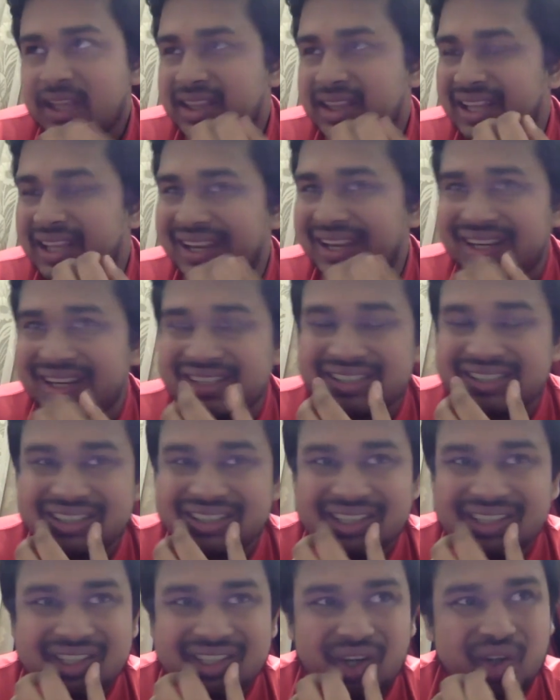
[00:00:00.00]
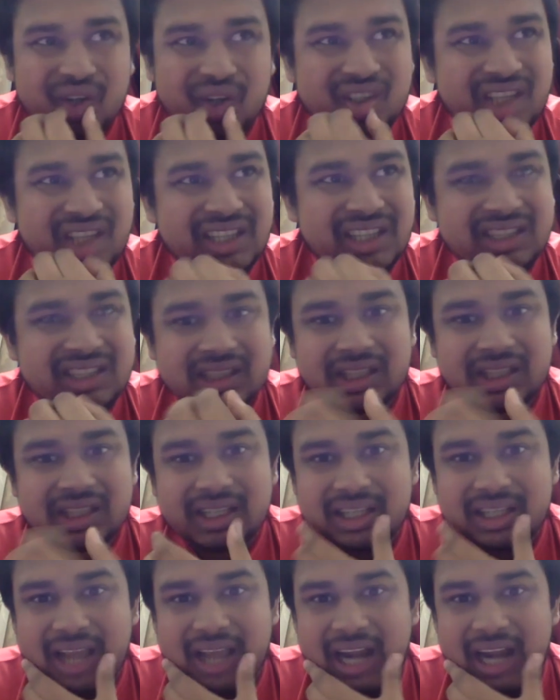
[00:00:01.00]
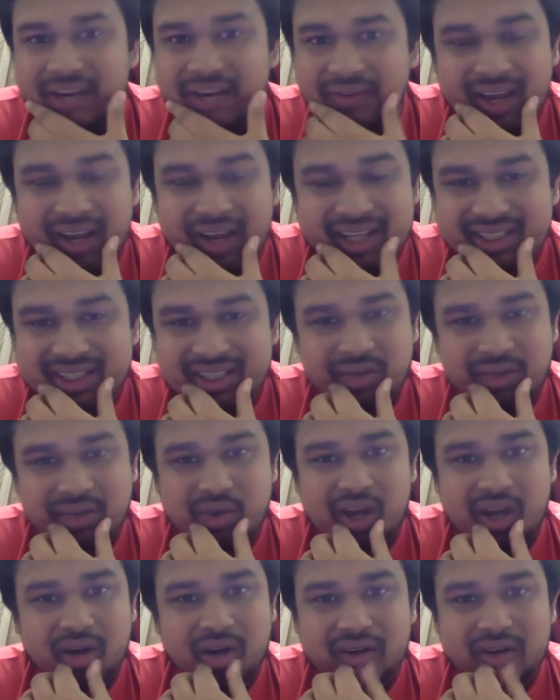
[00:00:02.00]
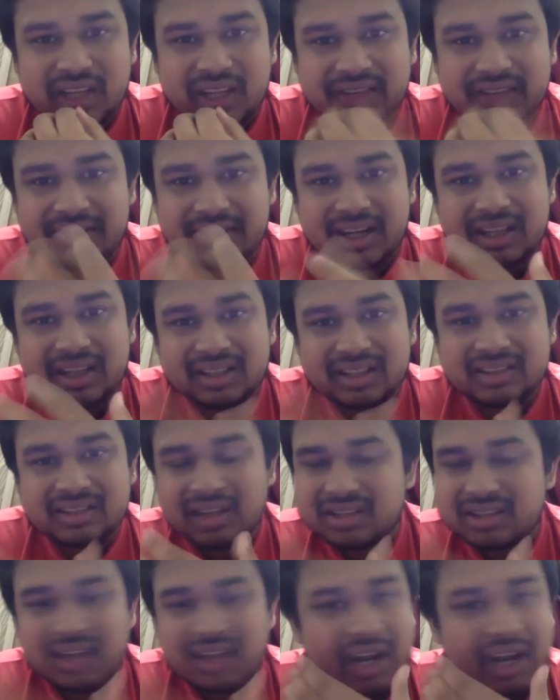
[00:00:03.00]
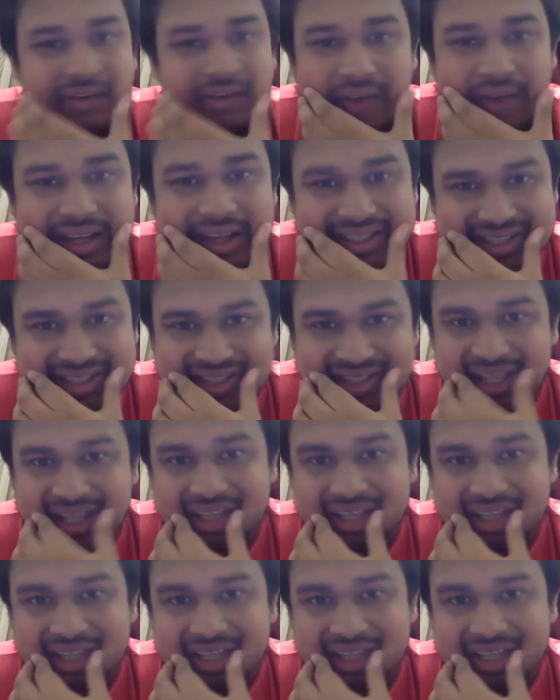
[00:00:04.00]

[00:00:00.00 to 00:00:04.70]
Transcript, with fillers: There is not such advice. You cannot give any such advice at